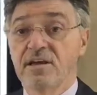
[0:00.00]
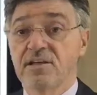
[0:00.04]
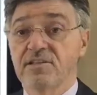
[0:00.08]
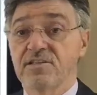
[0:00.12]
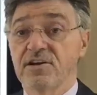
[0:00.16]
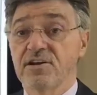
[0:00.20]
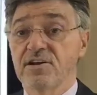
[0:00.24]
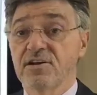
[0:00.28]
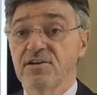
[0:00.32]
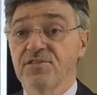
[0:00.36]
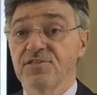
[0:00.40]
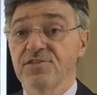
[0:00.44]

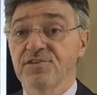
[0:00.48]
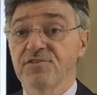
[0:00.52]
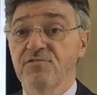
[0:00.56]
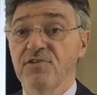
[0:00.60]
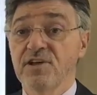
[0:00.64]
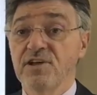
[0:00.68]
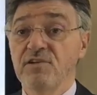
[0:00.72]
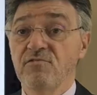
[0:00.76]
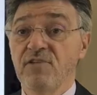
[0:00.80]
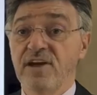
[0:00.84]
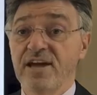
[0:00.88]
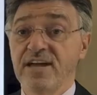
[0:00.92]
There are
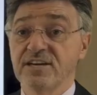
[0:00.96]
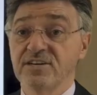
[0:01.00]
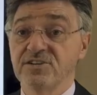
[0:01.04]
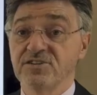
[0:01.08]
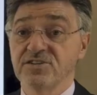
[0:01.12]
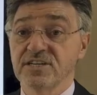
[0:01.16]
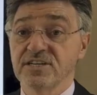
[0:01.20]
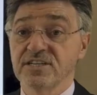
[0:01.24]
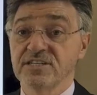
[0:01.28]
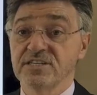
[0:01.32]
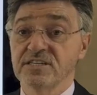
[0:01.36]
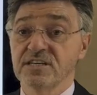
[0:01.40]
three
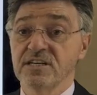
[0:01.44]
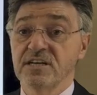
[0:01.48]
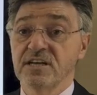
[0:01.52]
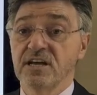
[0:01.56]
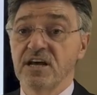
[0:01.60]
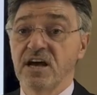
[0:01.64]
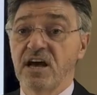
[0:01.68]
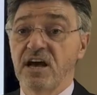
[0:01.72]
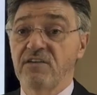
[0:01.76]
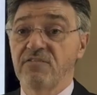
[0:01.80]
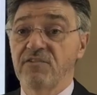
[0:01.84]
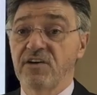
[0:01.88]
ranges
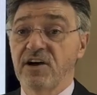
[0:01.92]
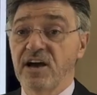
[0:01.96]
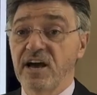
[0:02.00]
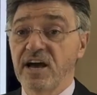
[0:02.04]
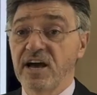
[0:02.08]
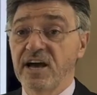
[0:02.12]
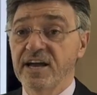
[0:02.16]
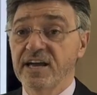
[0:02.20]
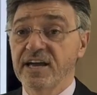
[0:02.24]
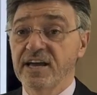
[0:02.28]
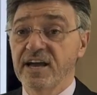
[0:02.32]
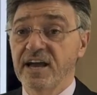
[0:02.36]
of
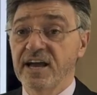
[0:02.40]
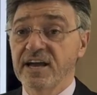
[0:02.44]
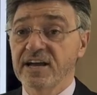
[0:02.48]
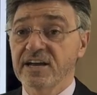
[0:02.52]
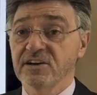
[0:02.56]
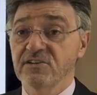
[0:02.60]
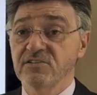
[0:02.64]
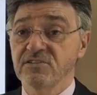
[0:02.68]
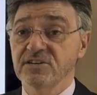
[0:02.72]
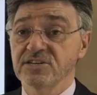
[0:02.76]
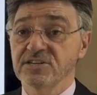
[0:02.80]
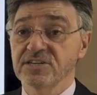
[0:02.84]
high
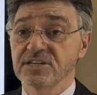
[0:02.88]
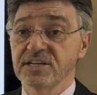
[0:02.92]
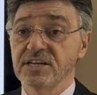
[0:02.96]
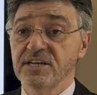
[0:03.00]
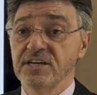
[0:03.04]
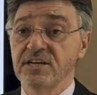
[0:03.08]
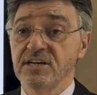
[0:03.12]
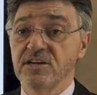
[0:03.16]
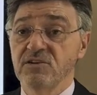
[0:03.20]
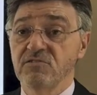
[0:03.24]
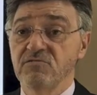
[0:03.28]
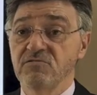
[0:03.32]

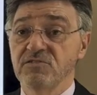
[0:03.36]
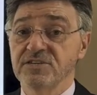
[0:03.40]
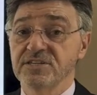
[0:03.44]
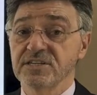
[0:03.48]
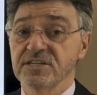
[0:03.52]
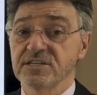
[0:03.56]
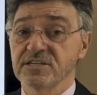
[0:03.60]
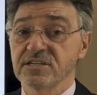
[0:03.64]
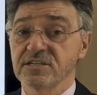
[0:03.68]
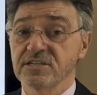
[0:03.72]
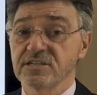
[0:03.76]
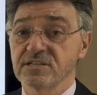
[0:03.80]
accuracy
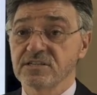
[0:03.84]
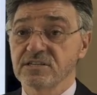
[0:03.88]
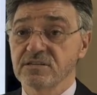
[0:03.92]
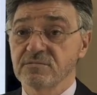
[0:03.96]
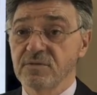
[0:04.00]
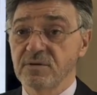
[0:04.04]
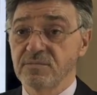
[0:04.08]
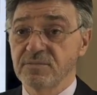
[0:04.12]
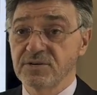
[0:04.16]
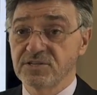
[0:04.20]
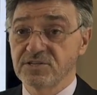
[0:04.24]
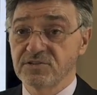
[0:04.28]
resistance
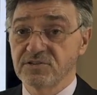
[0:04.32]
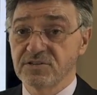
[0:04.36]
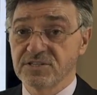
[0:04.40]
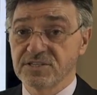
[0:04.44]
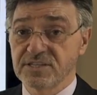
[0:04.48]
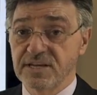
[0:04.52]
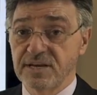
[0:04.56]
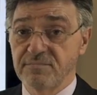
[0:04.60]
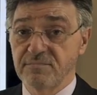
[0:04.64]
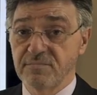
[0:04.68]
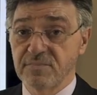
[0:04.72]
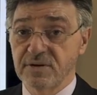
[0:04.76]
thermometer
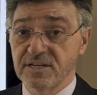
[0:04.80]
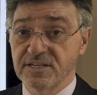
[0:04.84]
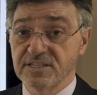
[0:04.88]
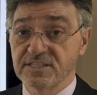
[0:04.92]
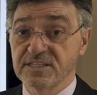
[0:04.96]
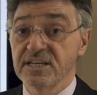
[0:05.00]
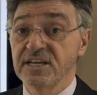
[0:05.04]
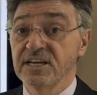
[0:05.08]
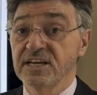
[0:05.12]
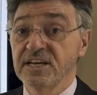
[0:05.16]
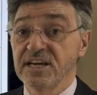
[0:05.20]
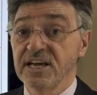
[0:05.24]

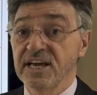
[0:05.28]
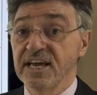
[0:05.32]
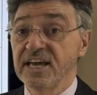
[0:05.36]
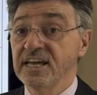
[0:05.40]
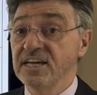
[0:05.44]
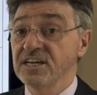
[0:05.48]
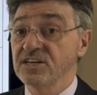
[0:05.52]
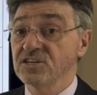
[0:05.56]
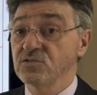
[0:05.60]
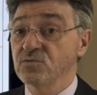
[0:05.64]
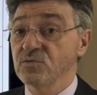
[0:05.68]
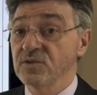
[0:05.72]
assemblies,
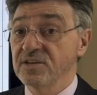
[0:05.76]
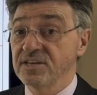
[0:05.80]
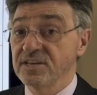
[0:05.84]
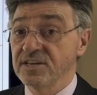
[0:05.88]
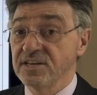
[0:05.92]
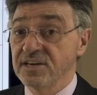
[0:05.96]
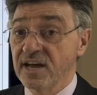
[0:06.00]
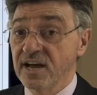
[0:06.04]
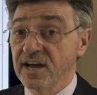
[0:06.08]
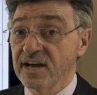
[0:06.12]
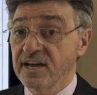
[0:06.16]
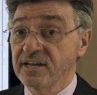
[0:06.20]
each with
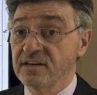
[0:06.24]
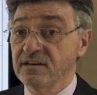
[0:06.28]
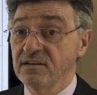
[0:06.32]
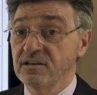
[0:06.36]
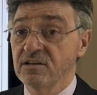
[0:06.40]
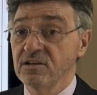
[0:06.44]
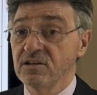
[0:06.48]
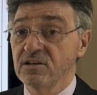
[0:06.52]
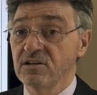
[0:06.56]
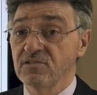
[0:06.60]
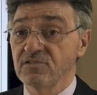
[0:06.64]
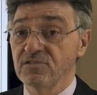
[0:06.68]
nine
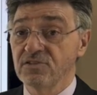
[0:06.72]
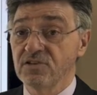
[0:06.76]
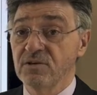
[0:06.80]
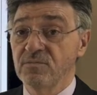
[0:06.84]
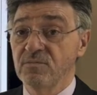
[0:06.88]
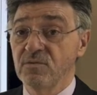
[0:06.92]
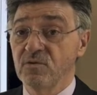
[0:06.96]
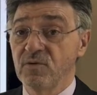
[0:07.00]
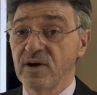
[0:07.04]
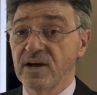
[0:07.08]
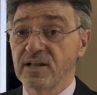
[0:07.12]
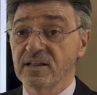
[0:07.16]

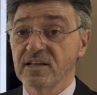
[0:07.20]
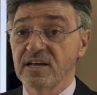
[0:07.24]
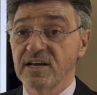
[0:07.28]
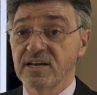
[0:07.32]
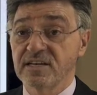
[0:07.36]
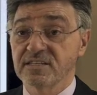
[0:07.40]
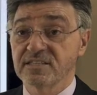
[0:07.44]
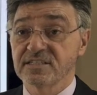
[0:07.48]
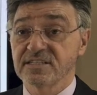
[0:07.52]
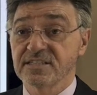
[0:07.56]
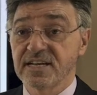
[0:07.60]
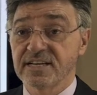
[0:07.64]
thermowell
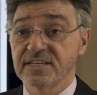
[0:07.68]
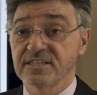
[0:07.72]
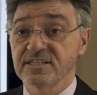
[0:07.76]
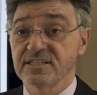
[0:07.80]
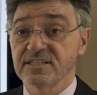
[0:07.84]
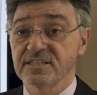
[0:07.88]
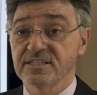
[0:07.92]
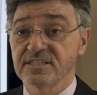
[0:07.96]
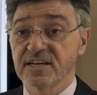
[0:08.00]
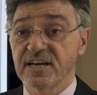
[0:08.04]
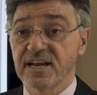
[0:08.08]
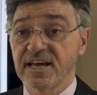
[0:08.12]
and
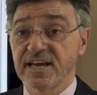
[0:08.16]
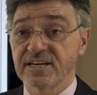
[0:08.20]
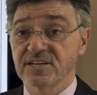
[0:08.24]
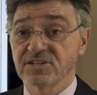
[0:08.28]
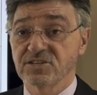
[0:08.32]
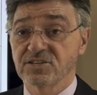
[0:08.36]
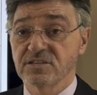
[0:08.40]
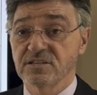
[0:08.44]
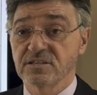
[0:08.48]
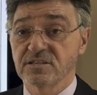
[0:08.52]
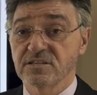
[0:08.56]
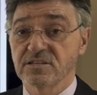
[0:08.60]
sensor
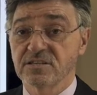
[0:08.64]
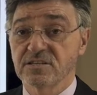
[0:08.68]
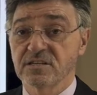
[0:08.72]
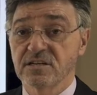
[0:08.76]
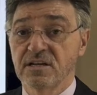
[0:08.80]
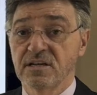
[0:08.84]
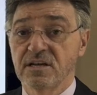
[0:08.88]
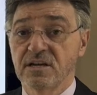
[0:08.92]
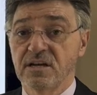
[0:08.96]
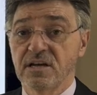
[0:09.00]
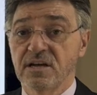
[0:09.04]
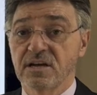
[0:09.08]
selections,
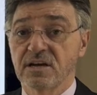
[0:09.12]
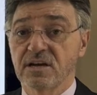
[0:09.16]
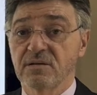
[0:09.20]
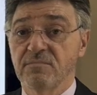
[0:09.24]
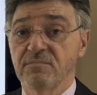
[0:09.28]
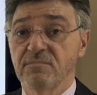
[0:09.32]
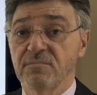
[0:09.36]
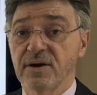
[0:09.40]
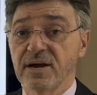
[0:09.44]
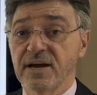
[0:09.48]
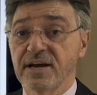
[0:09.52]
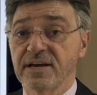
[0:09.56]

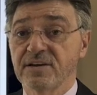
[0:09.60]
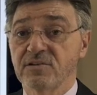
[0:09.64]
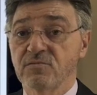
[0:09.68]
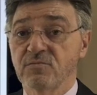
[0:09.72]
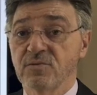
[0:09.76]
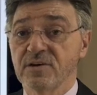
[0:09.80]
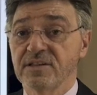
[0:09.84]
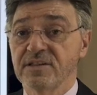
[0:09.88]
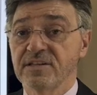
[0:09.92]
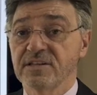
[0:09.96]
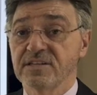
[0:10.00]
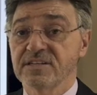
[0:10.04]
combined
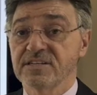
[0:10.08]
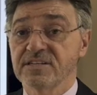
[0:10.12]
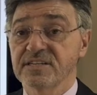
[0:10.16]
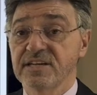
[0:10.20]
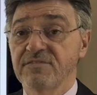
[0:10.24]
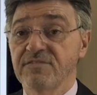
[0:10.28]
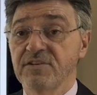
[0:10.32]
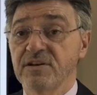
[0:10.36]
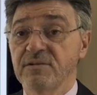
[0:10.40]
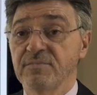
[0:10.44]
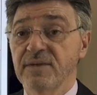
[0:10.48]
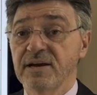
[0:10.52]
with
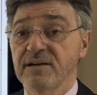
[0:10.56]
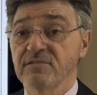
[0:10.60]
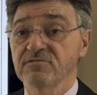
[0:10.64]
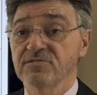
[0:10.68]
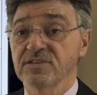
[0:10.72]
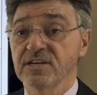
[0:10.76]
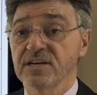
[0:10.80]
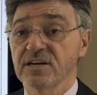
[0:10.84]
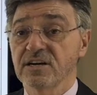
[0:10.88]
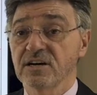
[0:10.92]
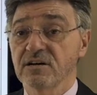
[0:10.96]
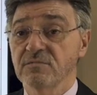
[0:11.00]
seven
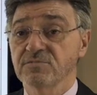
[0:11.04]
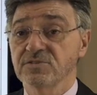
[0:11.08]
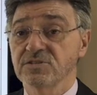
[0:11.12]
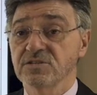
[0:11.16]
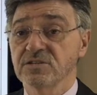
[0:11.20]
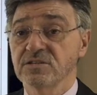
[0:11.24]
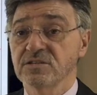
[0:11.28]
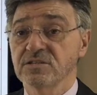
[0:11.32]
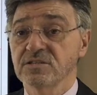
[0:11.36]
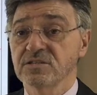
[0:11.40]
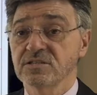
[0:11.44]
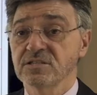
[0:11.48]
mounting
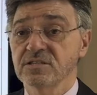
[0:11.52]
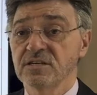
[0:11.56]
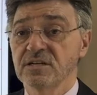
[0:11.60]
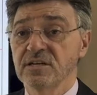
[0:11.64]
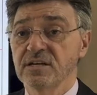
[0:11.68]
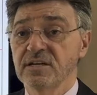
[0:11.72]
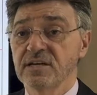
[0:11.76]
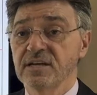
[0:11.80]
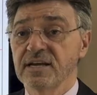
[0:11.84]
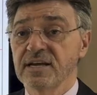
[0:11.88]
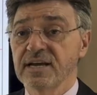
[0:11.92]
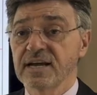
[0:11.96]
options,
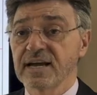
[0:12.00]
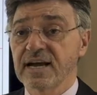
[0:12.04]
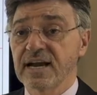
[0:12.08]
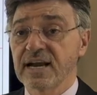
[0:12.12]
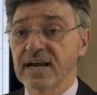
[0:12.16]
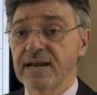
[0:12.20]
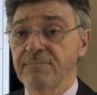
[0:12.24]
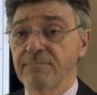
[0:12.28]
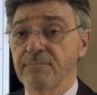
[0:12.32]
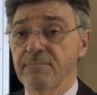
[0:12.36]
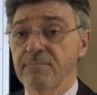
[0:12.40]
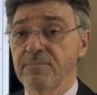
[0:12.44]

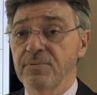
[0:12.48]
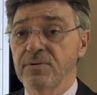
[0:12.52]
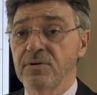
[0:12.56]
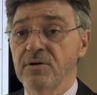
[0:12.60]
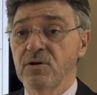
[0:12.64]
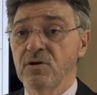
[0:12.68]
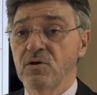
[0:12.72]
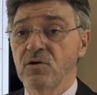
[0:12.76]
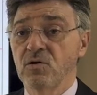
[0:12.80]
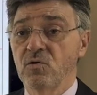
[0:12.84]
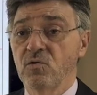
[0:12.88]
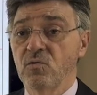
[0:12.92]
clamp,
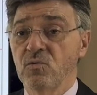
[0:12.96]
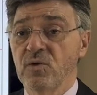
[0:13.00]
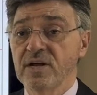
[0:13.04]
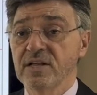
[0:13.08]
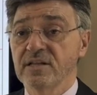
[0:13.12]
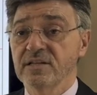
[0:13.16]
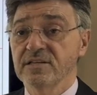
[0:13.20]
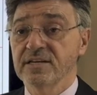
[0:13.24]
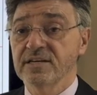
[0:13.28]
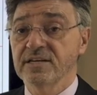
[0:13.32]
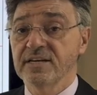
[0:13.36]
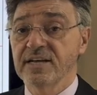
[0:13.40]

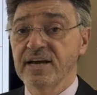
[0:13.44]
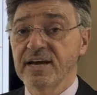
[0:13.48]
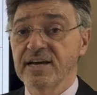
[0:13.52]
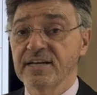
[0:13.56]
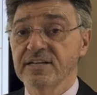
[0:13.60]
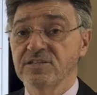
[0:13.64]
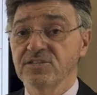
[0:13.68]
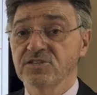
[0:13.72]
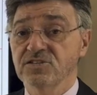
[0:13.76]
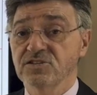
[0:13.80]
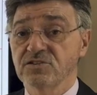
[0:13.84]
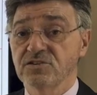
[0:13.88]
welded
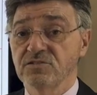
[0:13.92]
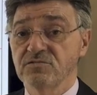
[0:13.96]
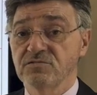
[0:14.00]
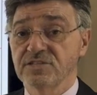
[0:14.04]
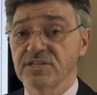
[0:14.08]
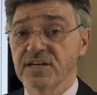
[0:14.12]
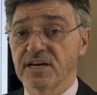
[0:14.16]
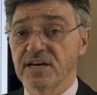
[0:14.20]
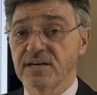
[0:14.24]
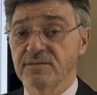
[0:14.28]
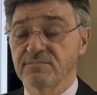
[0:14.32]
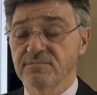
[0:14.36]
and screw
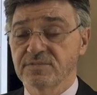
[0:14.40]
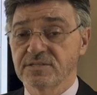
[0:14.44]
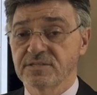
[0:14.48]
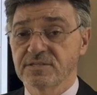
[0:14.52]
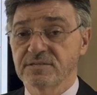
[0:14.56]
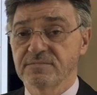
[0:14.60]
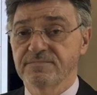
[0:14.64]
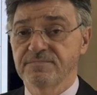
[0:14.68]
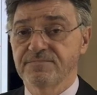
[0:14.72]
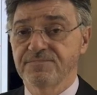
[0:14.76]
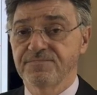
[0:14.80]
types.